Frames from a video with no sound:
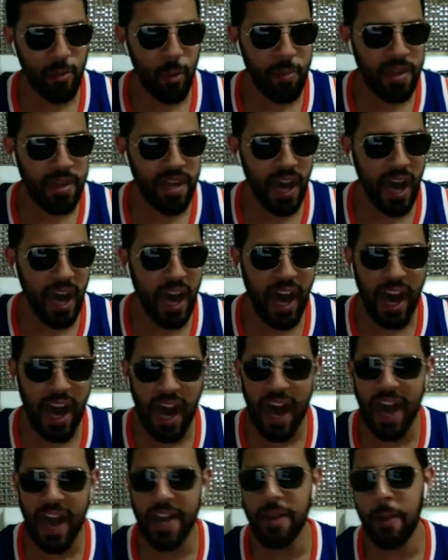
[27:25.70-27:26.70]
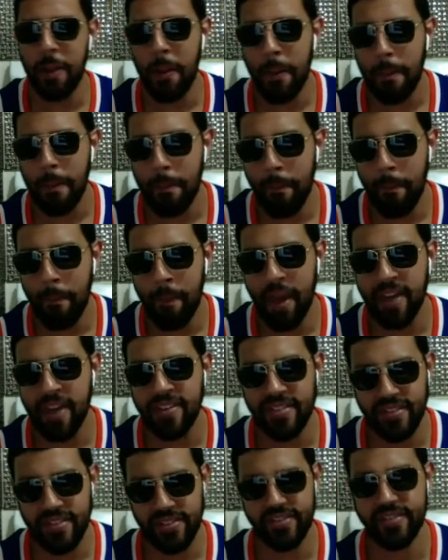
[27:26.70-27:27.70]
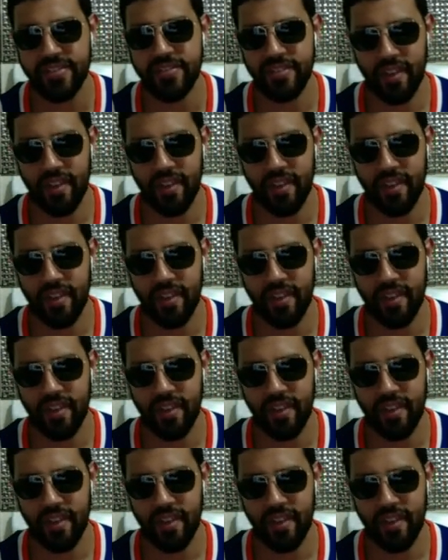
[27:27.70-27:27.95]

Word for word: will be a hot mess.